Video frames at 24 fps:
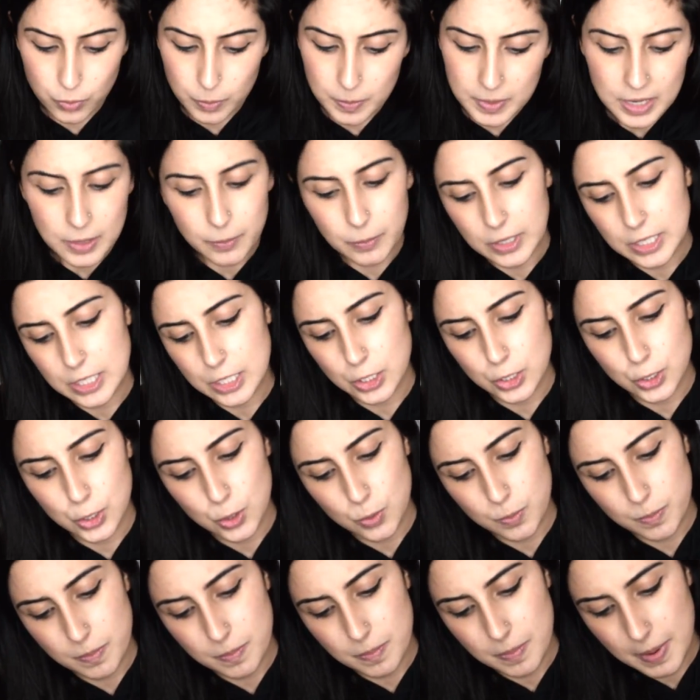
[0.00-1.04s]
for me it wasn't
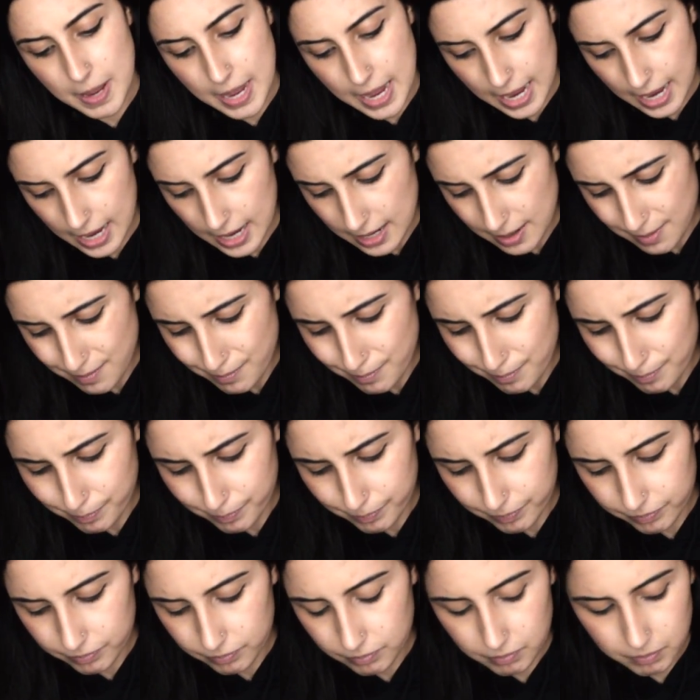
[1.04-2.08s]
too bad,
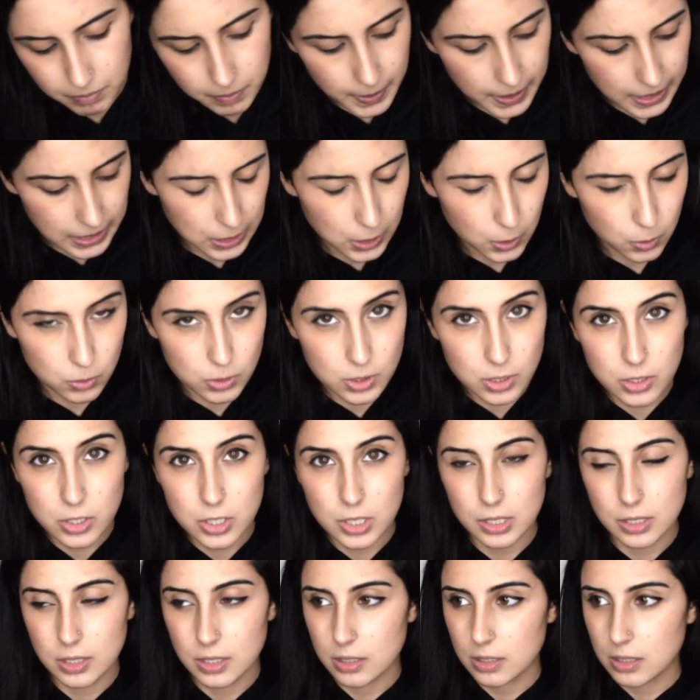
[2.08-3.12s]
but those are
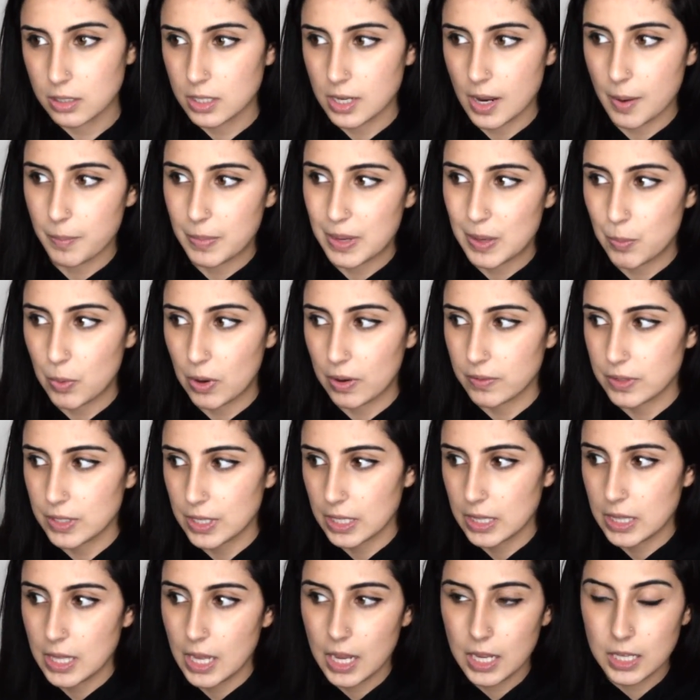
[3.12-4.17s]
just, some people have
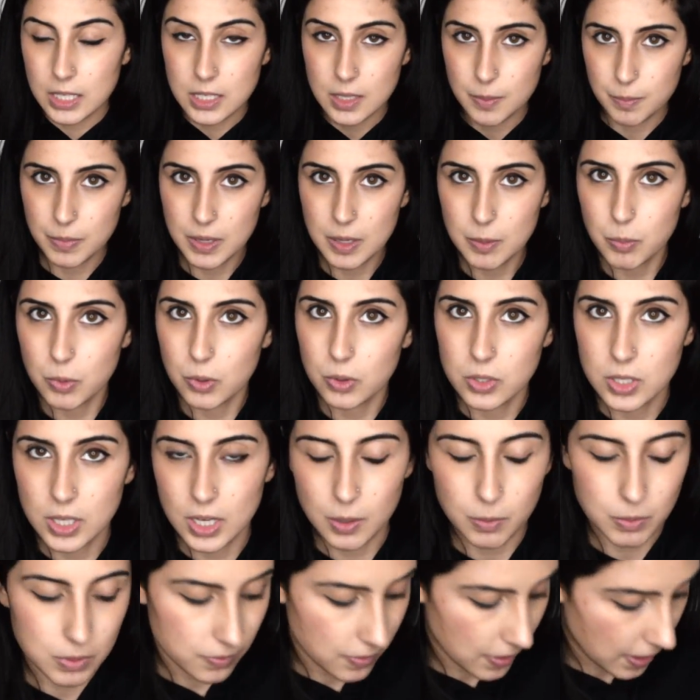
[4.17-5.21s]
said that, some people said
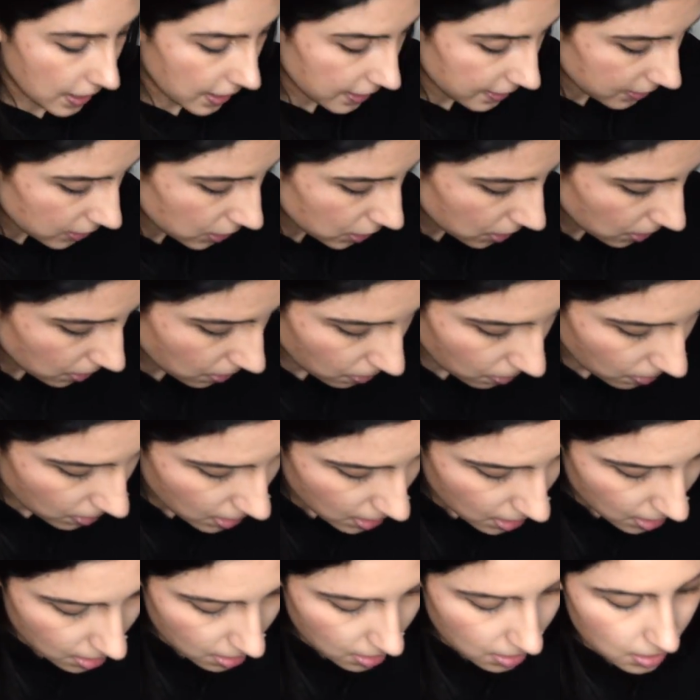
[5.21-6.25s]
it was fine. So
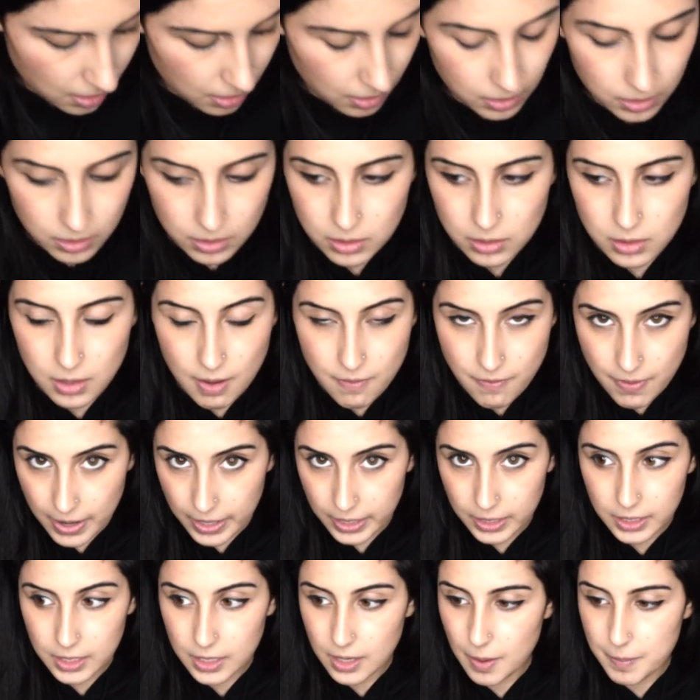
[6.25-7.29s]
I
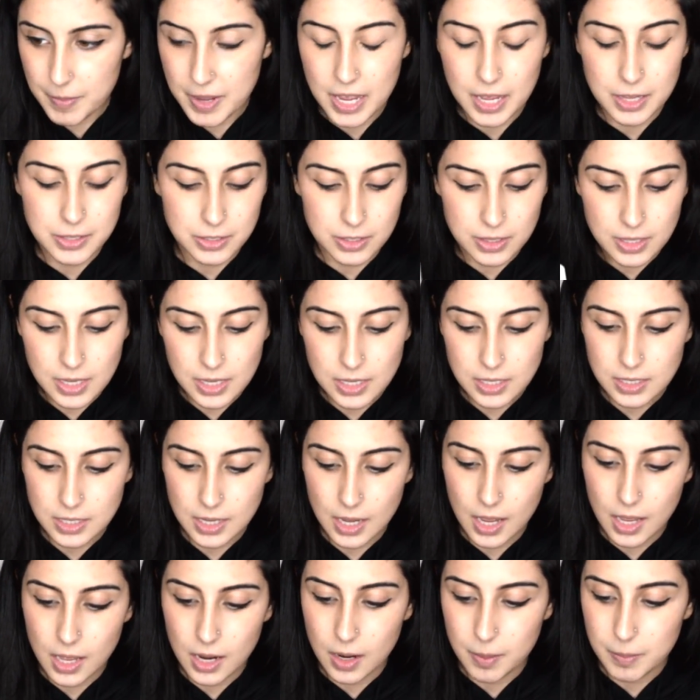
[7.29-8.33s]
finally got my hands on this
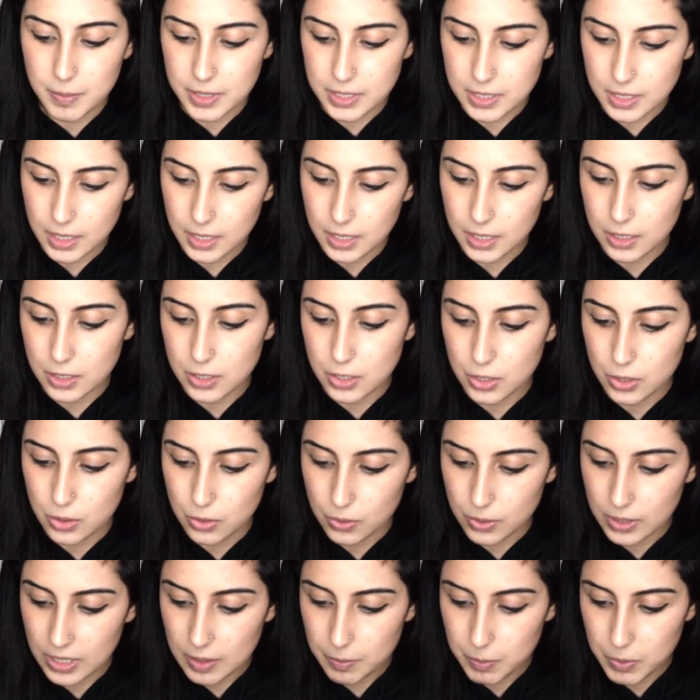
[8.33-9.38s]
and I'm excited
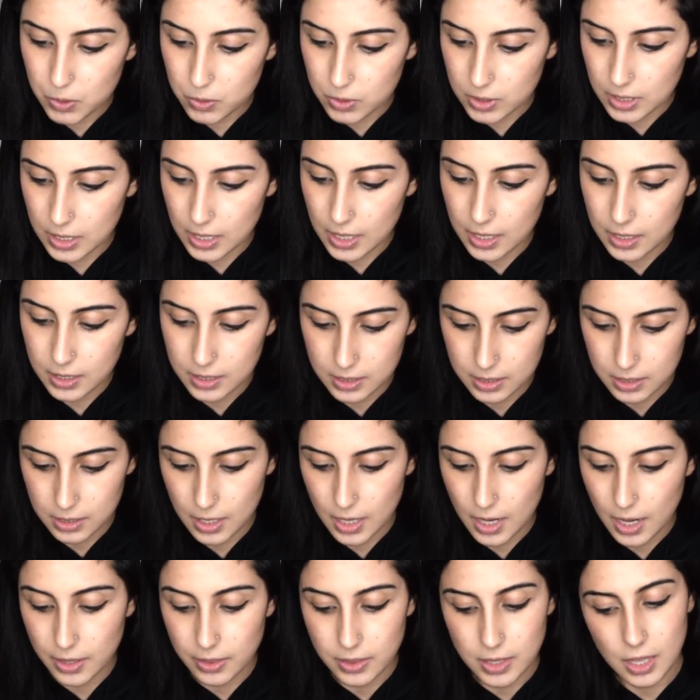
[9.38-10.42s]
to keep using it.
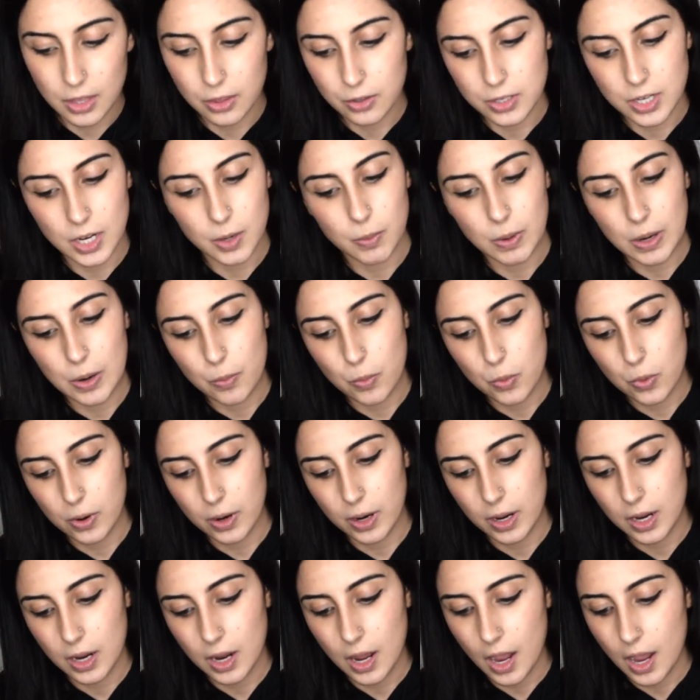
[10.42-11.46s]
The other day when I wore
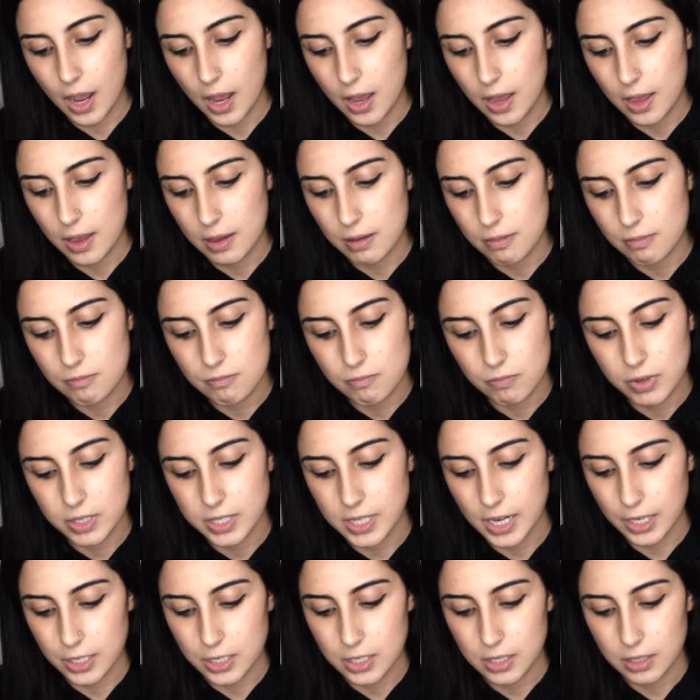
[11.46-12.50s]
it, I was
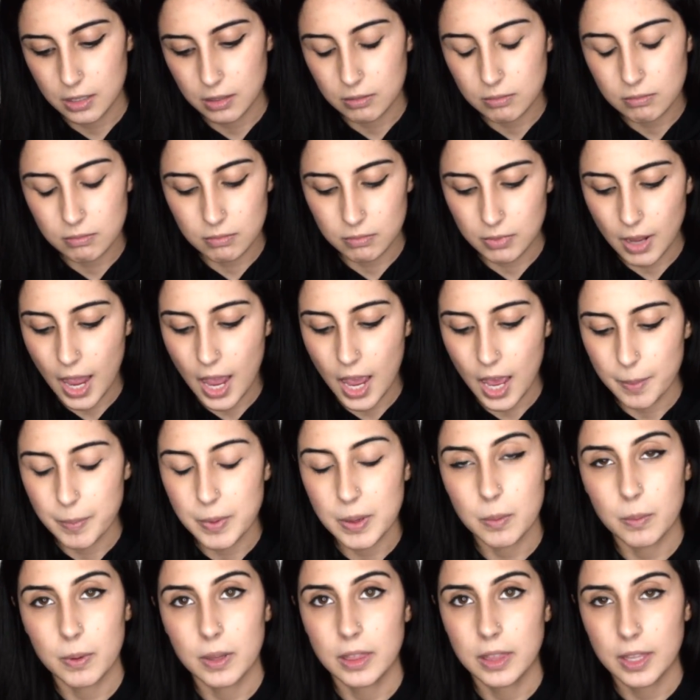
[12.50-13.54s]
actually
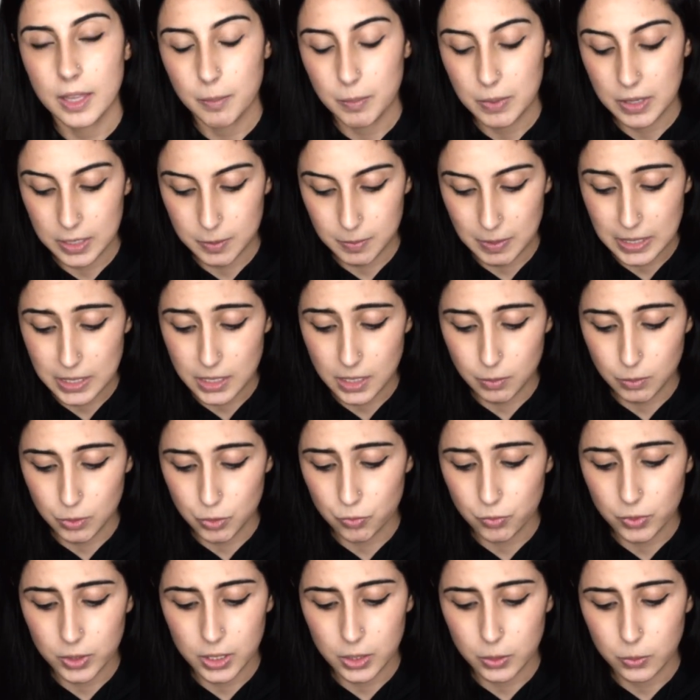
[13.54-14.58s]
happy with it because my skin
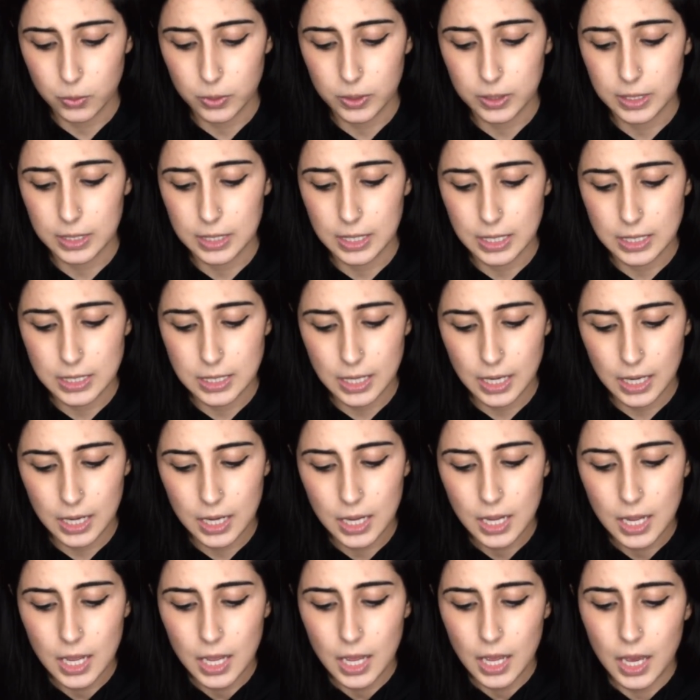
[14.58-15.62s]
was really oily that
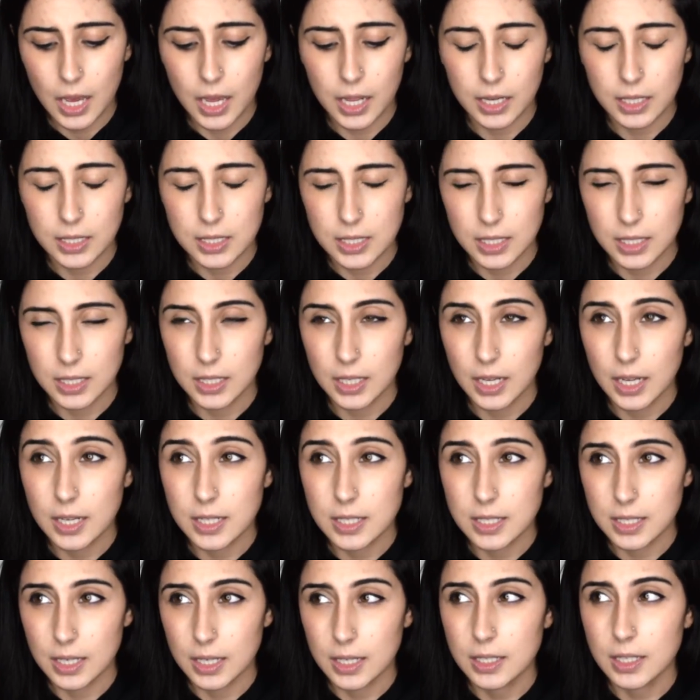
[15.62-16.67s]
day, and
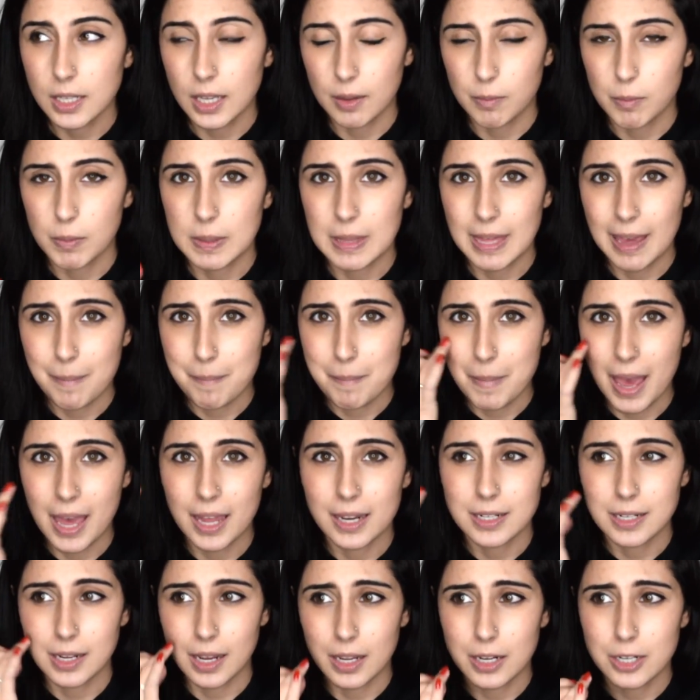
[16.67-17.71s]
it did give me that
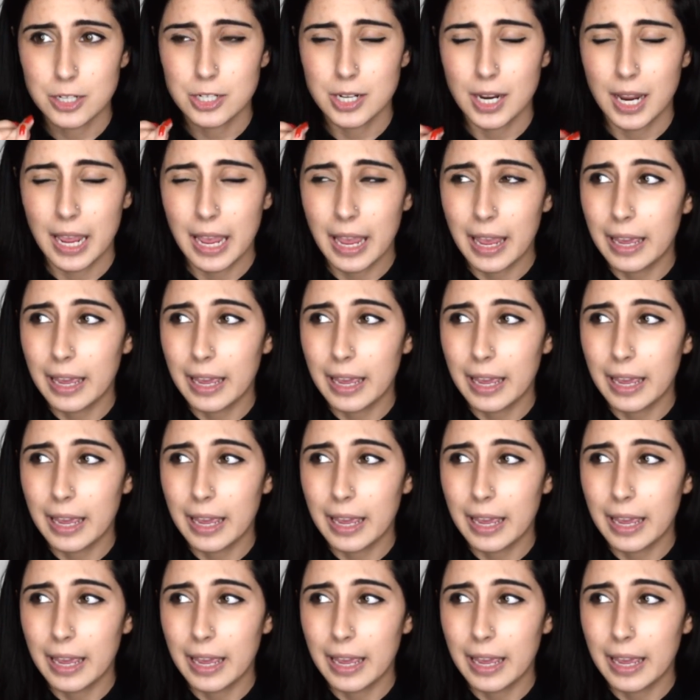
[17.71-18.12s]
matte touch.